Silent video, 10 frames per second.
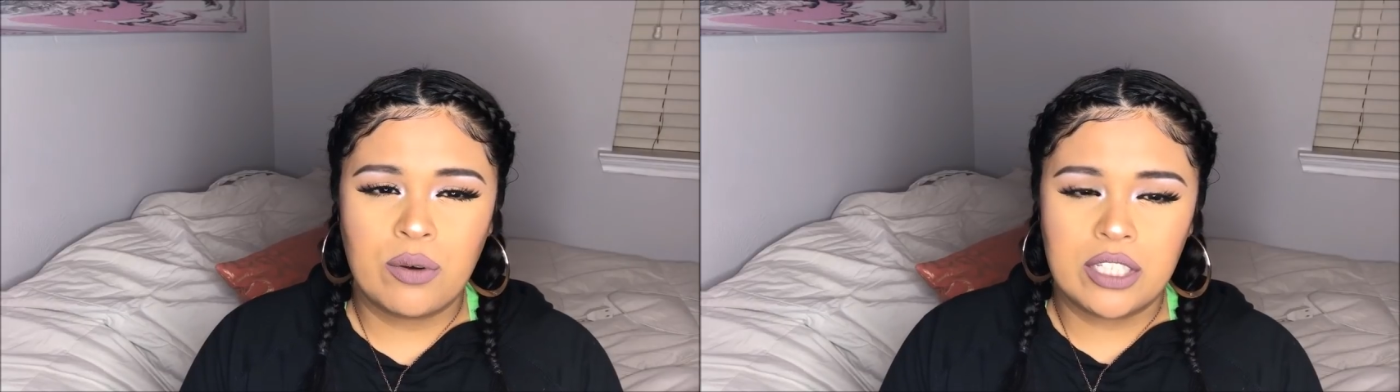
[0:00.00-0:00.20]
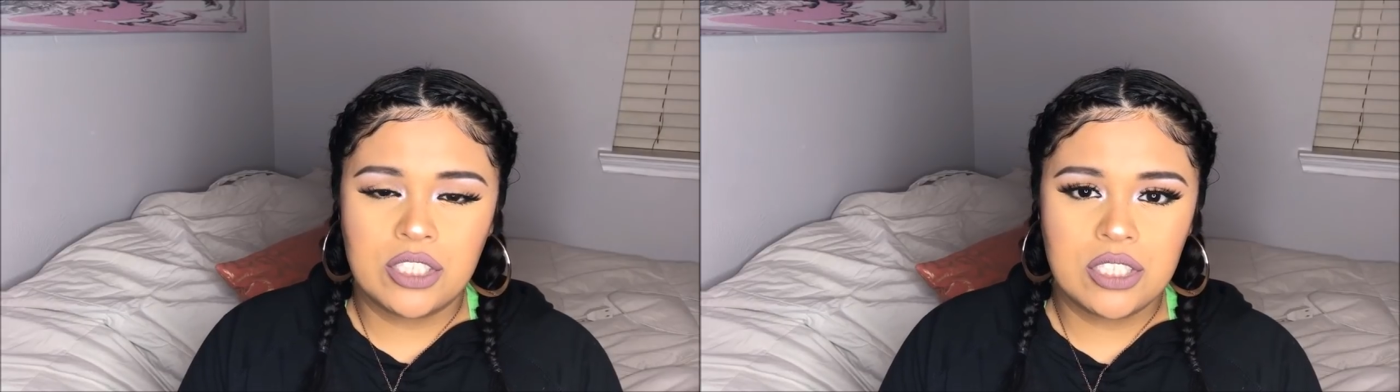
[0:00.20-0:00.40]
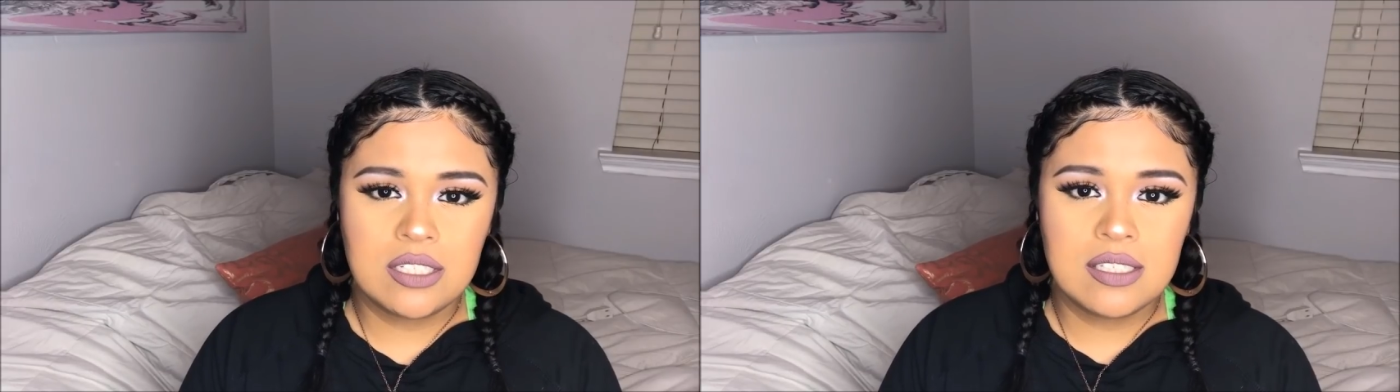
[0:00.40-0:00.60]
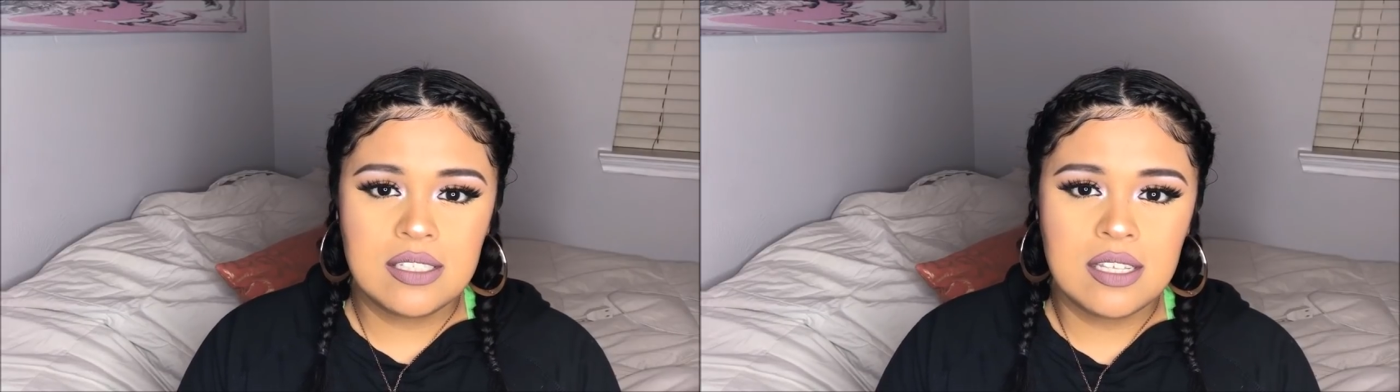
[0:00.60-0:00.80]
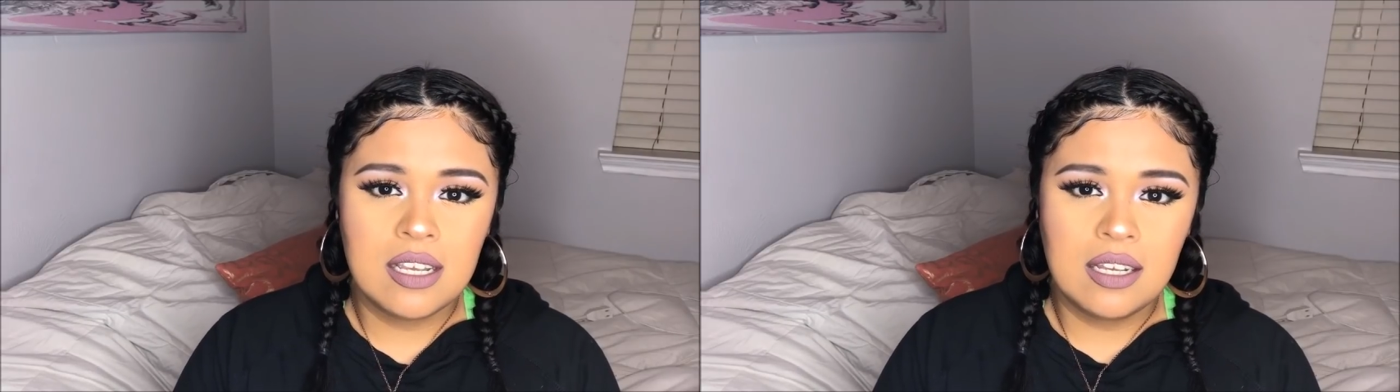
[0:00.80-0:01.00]

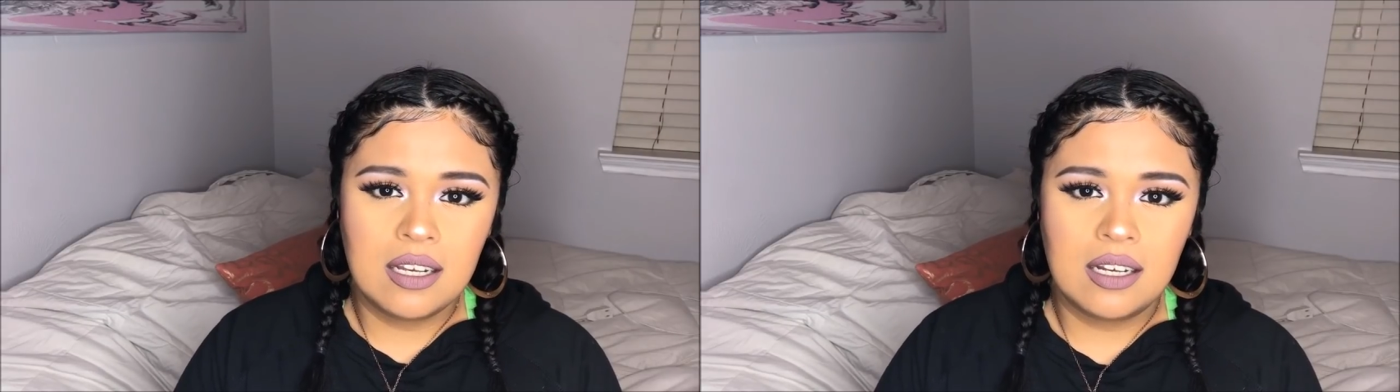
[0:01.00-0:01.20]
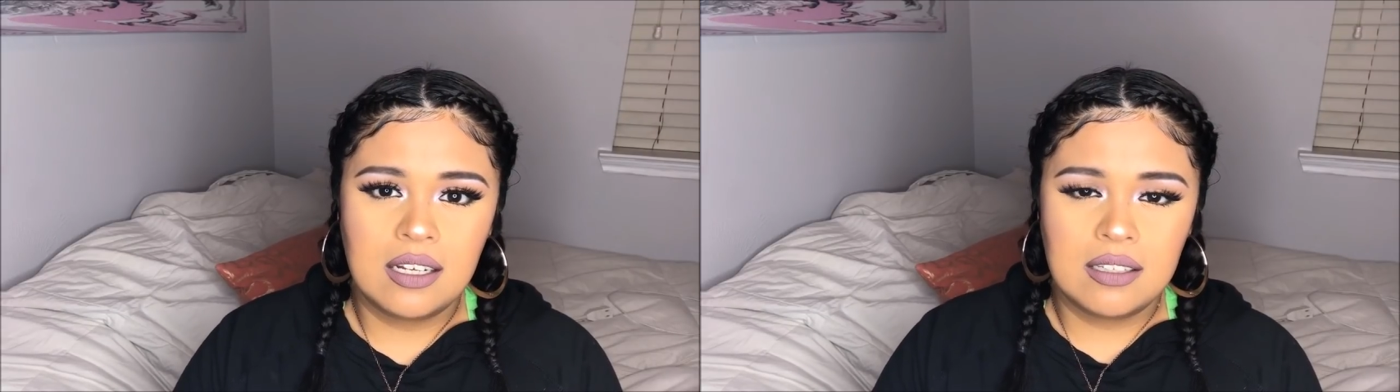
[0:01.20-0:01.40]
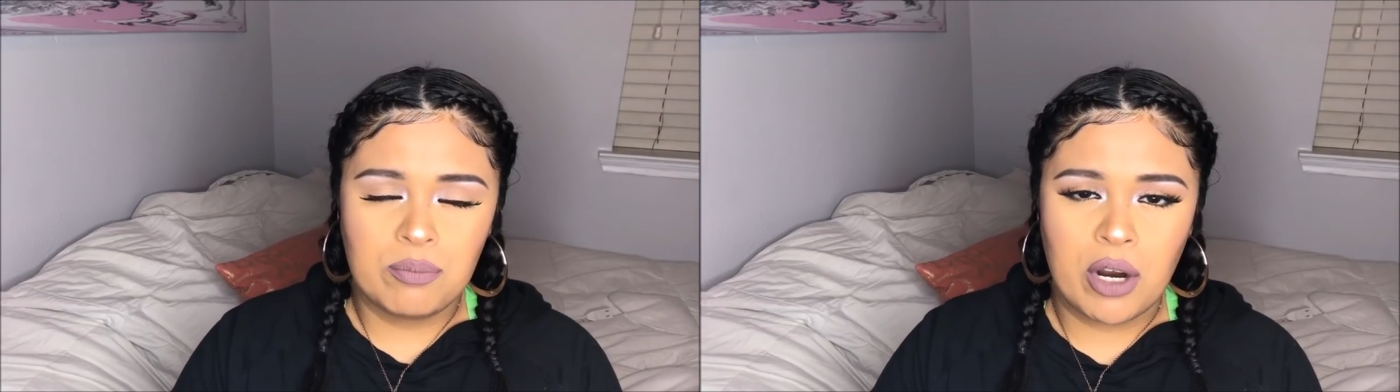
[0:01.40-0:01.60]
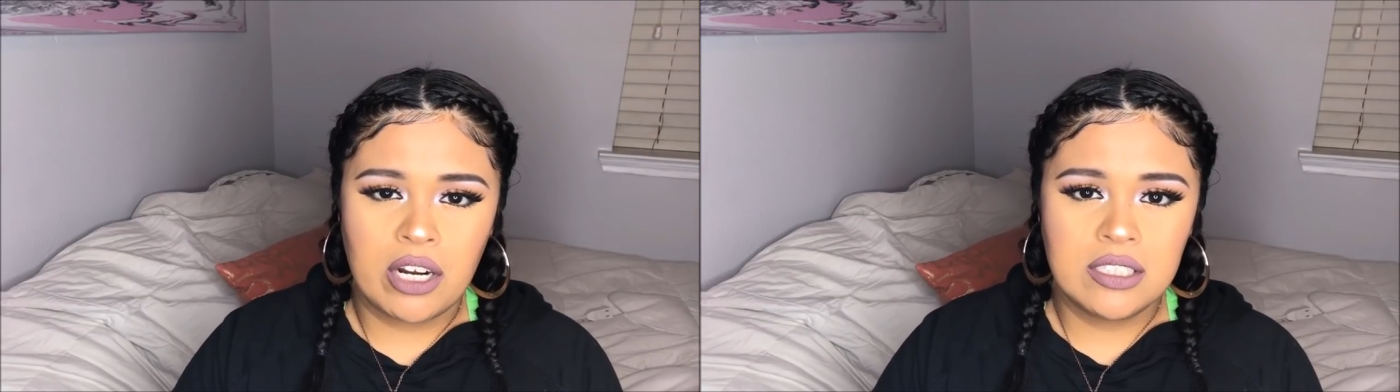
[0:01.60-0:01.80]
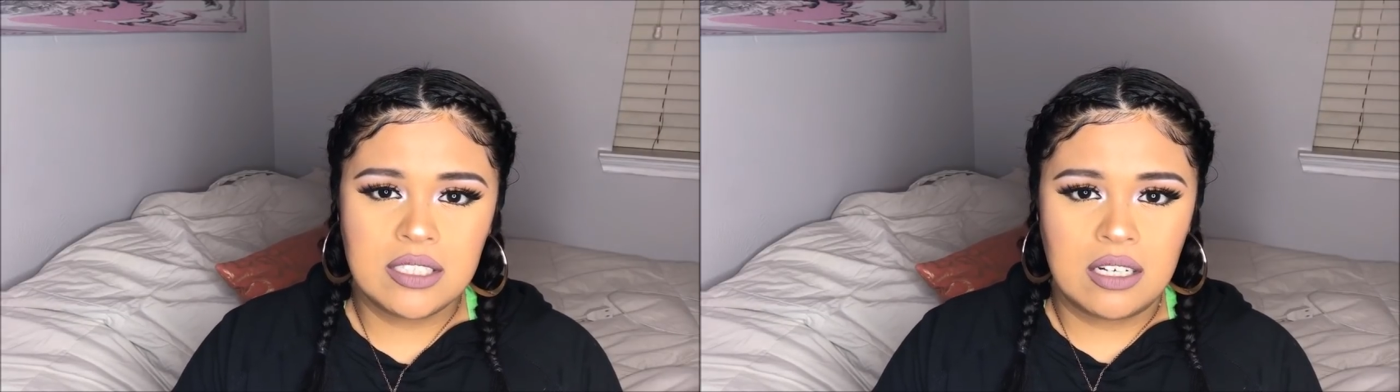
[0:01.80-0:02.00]
questions
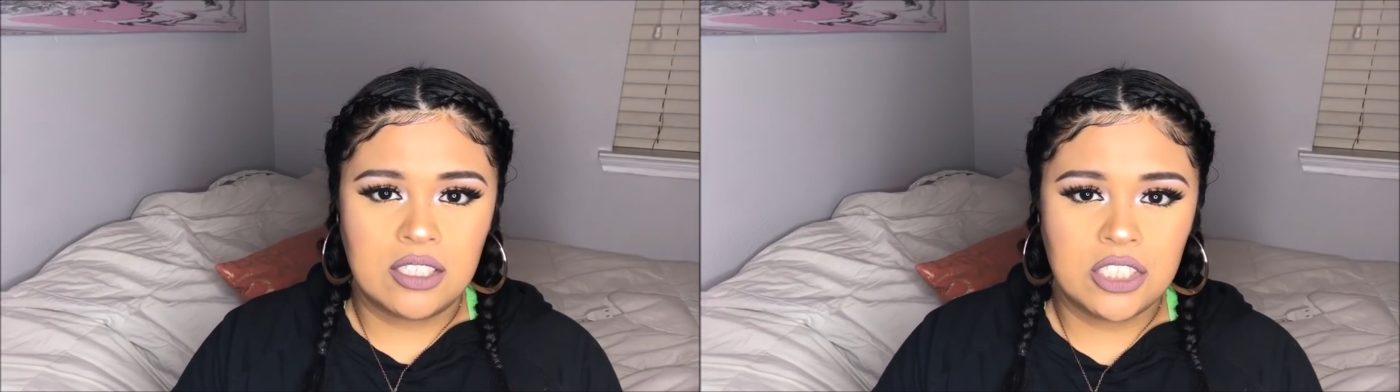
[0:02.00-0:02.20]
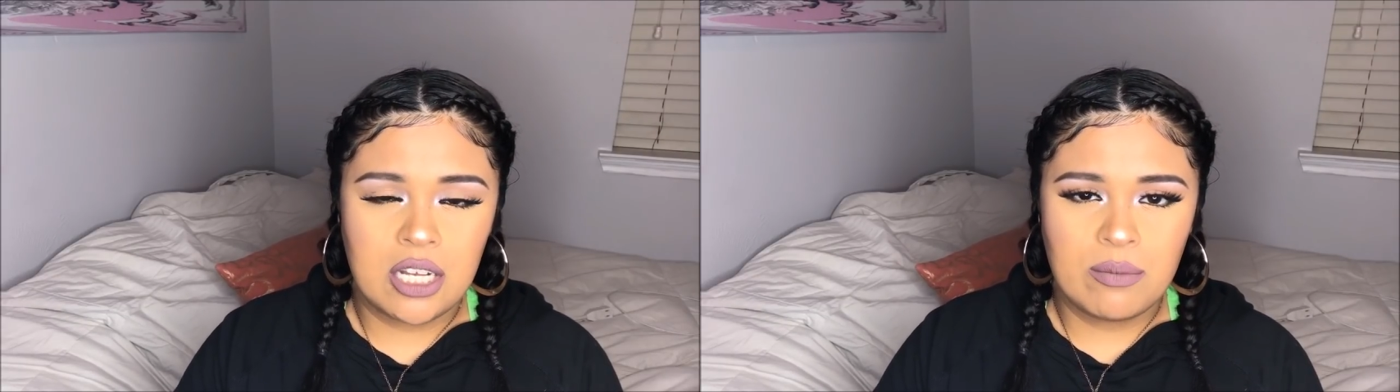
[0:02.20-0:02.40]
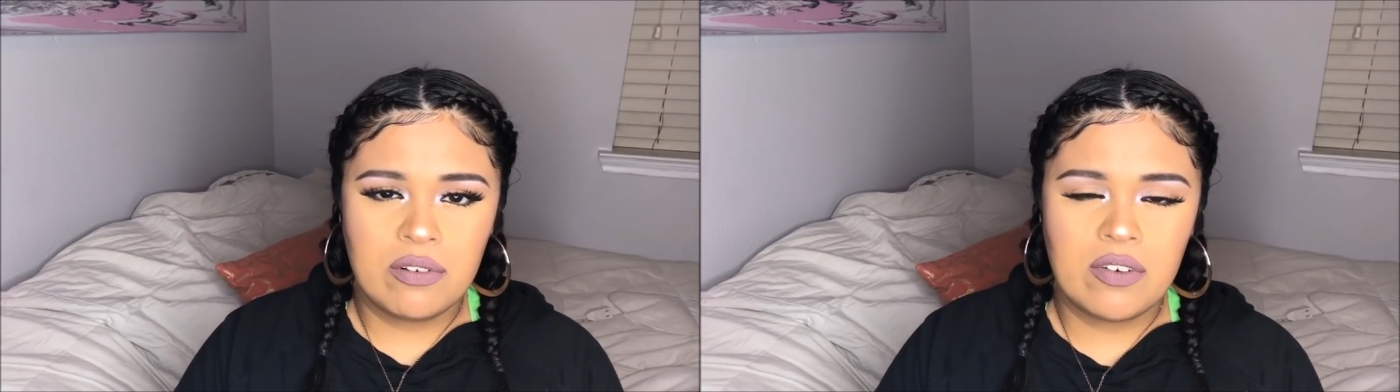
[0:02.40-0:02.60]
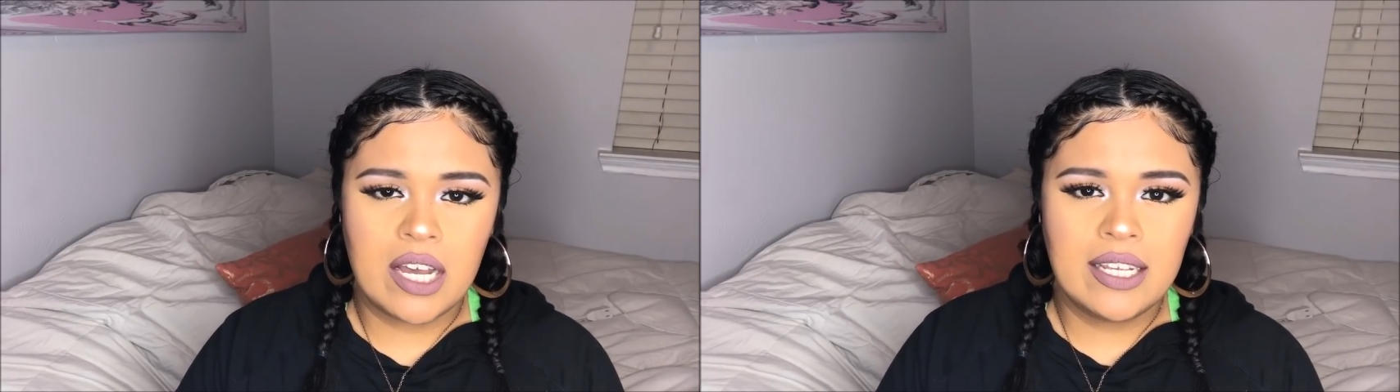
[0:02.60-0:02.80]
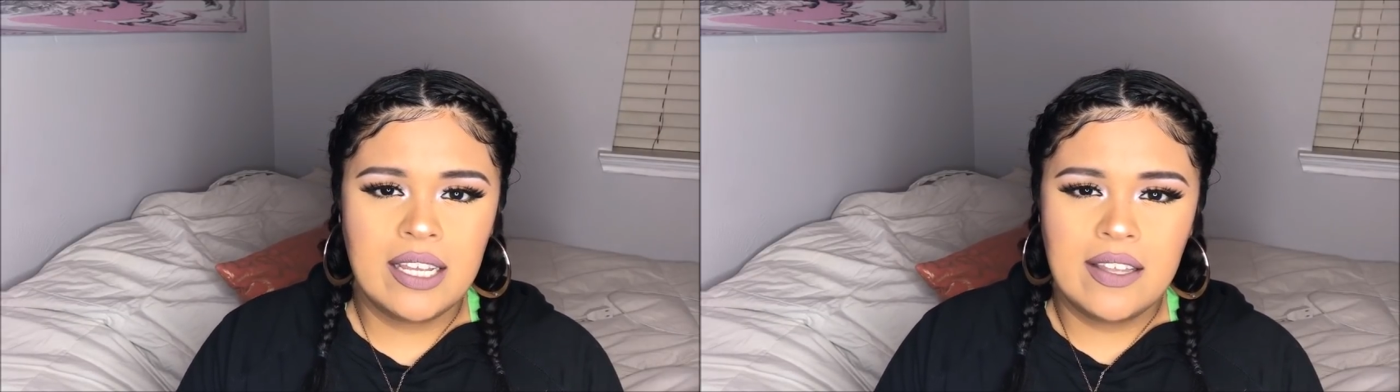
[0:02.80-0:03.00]
part on
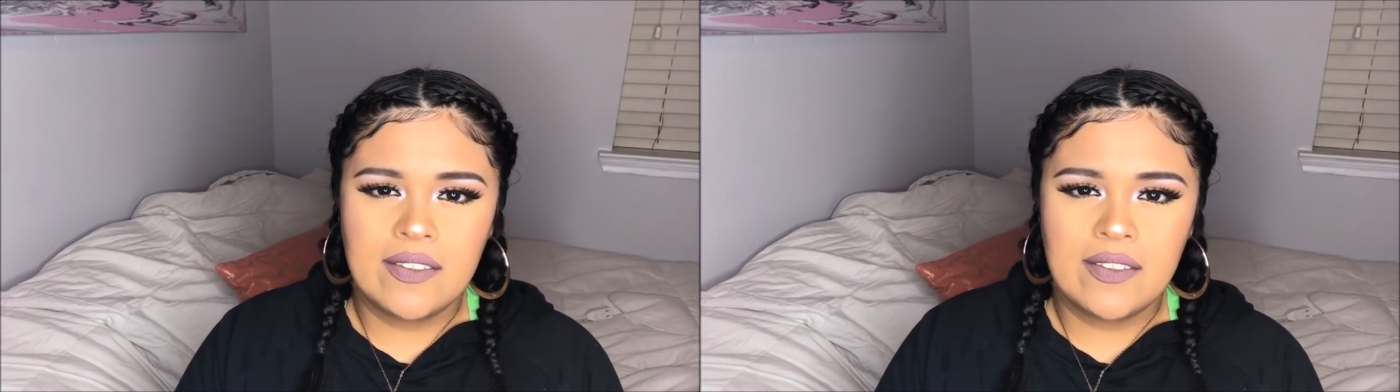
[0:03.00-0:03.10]
Shopify.